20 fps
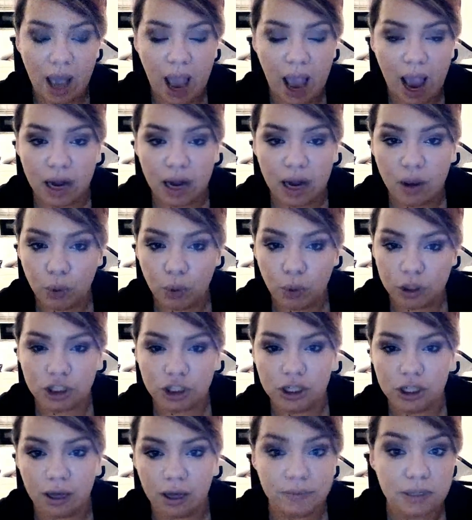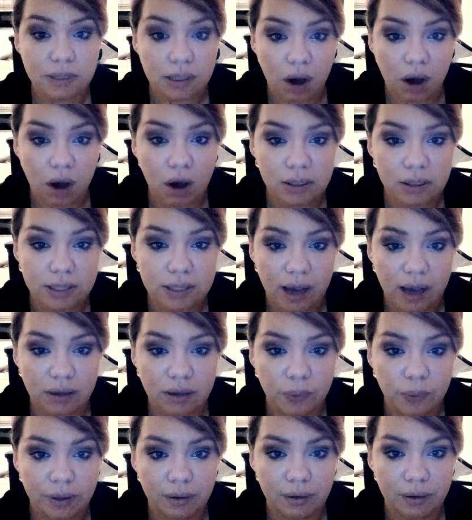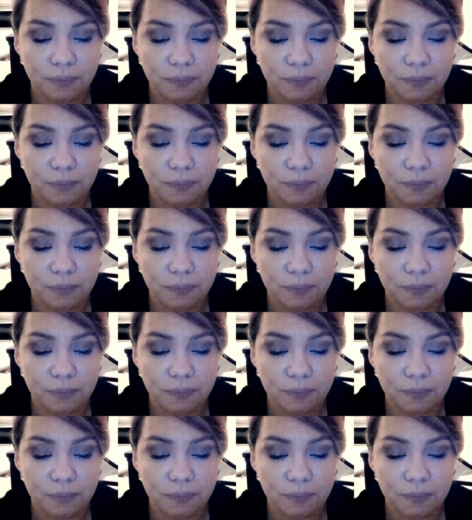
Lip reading: anyone she comes in contact with.